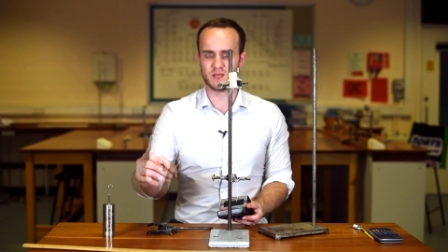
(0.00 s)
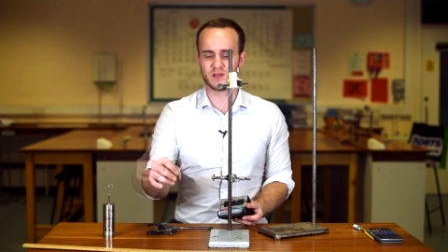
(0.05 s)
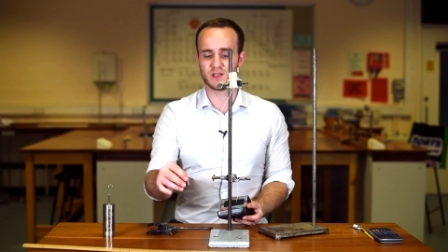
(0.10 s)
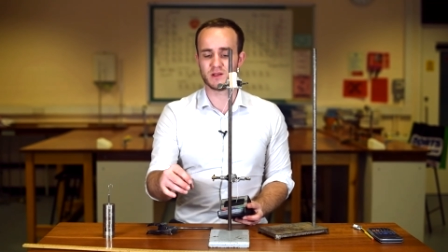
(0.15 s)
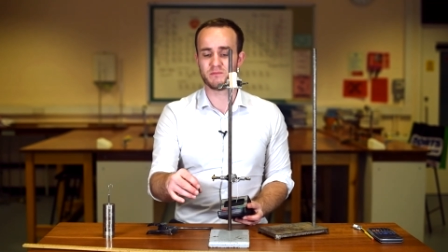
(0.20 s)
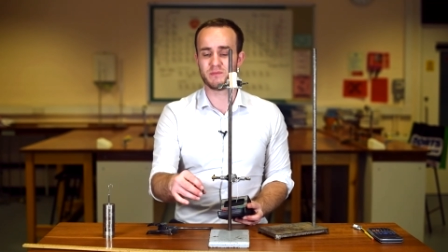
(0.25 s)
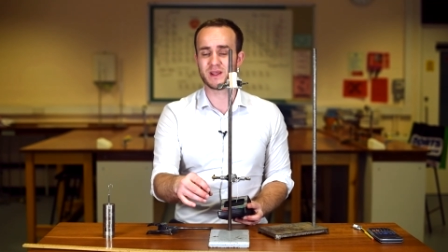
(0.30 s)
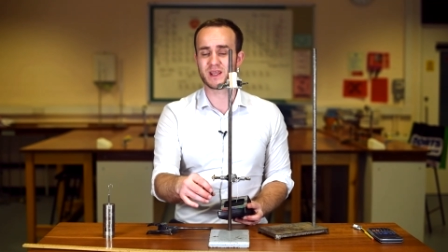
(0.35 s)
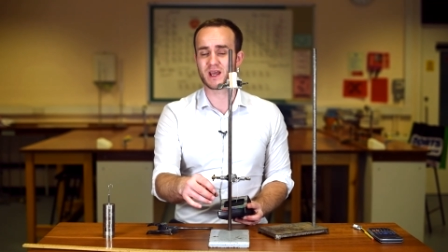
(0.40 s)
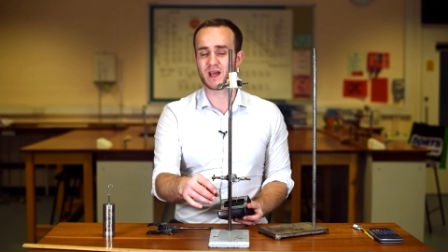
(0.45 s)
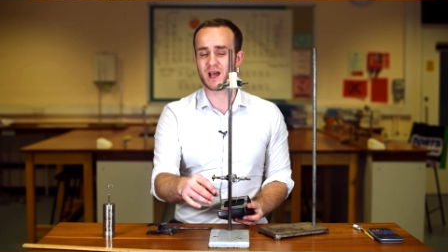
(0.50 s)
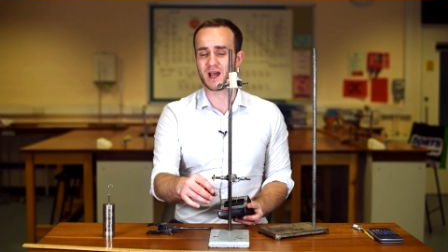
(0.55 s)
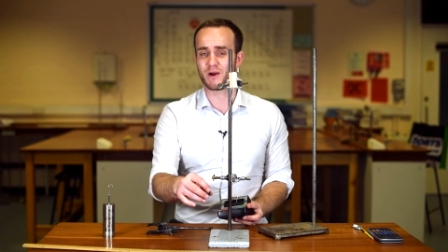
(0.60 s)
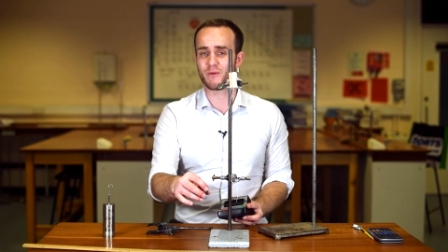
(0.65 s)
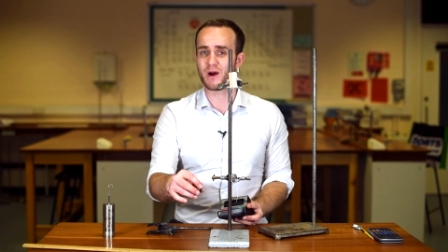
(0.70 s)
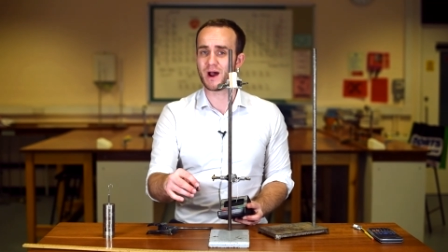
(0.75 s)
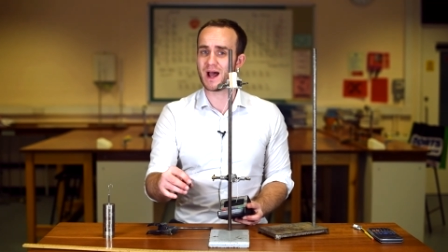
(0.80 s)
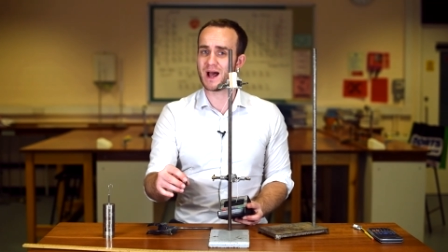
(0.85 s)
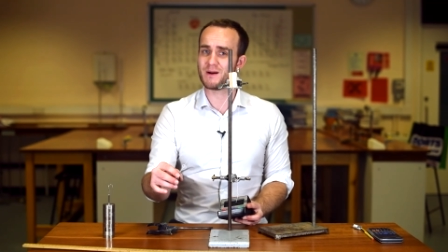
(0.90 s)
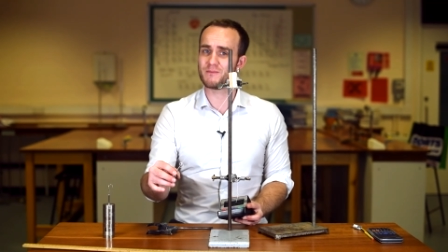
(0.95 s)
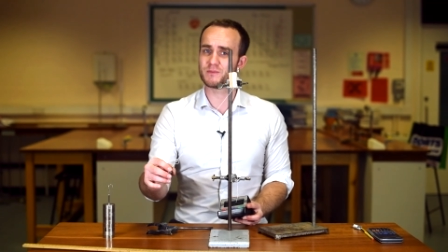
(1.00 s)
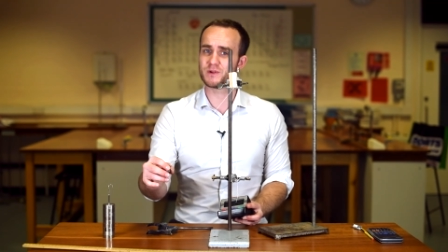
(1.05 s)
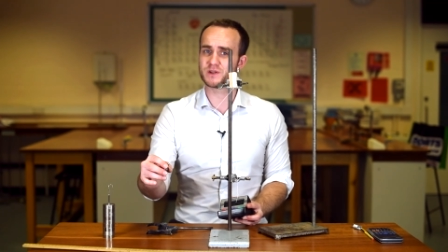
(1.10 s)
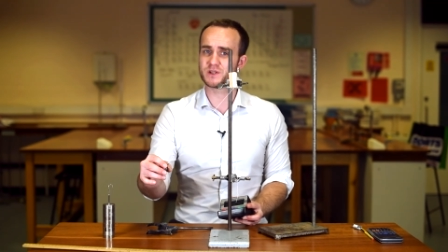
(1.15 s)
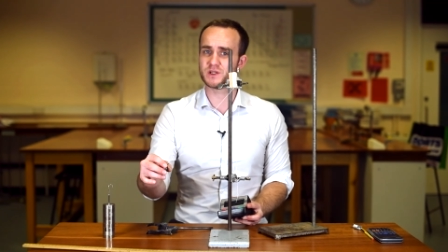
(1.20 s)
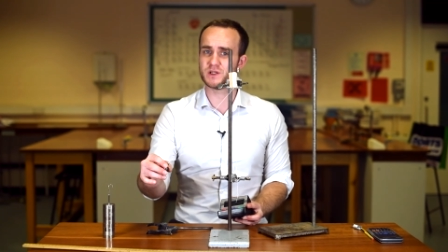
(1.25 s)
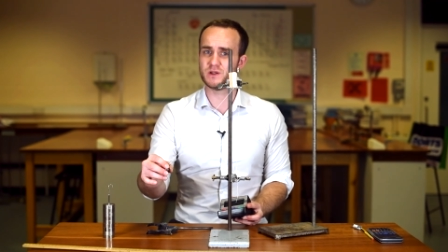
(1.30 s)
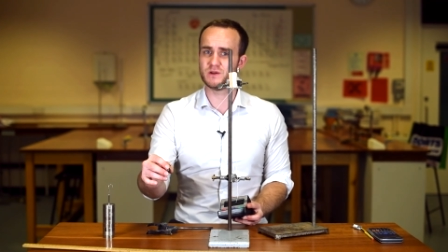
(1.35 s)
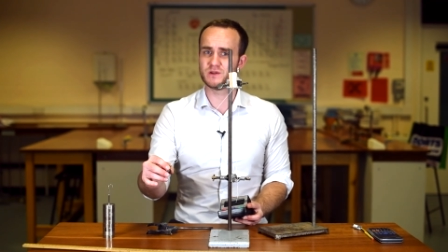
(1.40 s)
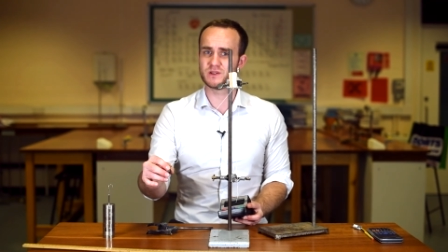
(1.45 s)
The bigger our
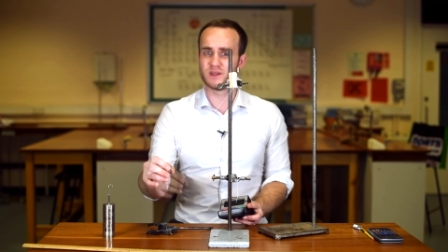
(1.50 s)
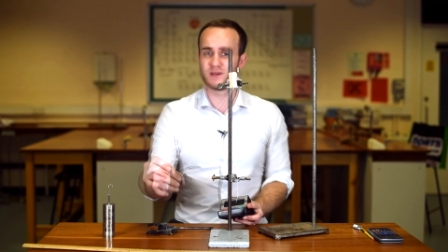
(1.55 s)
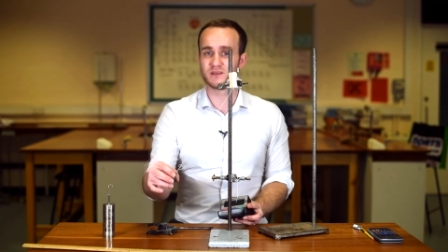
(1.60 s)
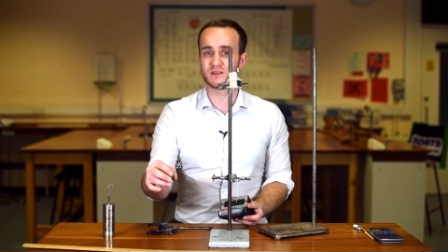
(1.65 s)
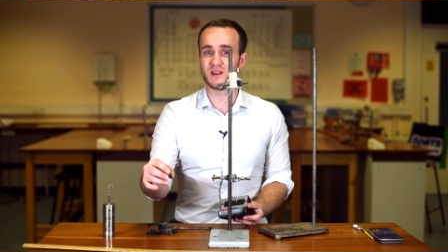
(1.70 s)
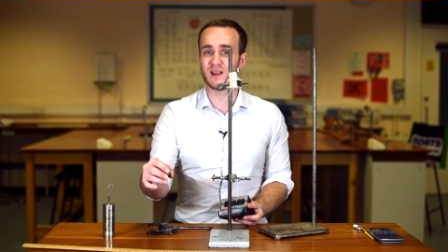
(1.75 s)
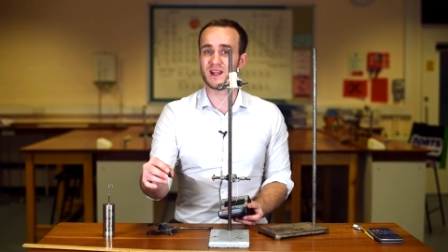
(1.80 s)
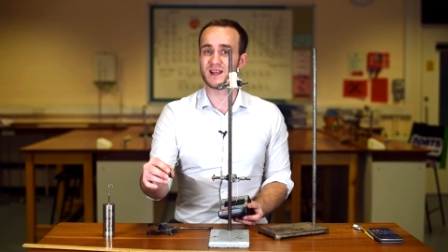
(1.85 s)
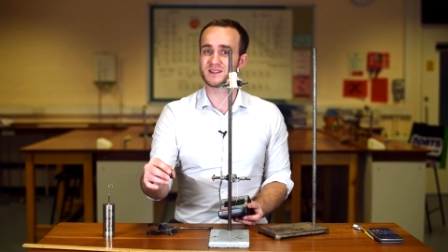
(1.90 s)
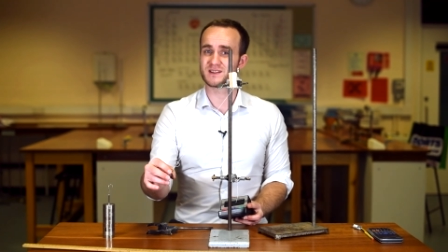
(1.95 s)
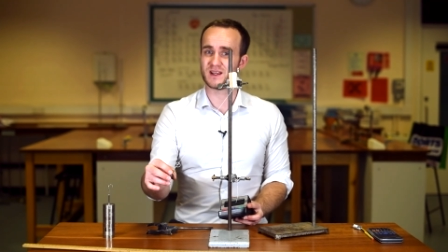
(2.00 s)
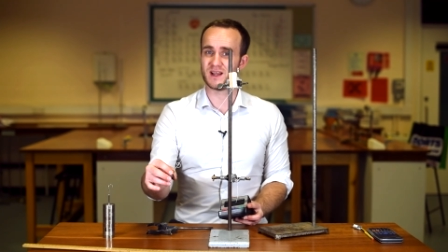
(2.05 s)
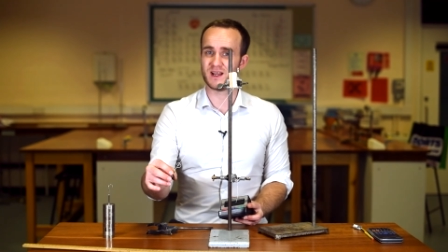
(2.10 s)
amplitude, the less